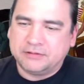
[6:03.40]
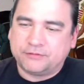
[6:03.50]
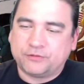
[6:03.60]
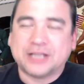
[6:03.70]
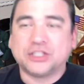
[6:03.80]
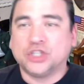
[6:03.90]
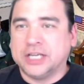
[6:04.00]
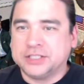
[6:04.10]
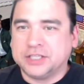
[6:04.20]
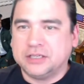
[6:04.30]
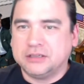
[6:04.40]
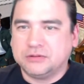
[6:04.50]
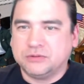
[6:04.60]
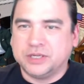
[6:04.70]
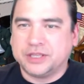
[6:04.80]
fraternizing
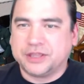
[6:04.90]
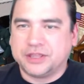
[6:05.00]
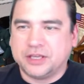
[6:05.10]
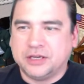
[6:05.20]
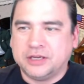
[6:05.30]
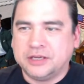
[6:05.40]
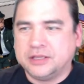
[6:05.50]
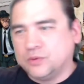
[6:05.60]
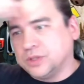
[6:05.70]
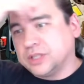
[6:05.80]
with the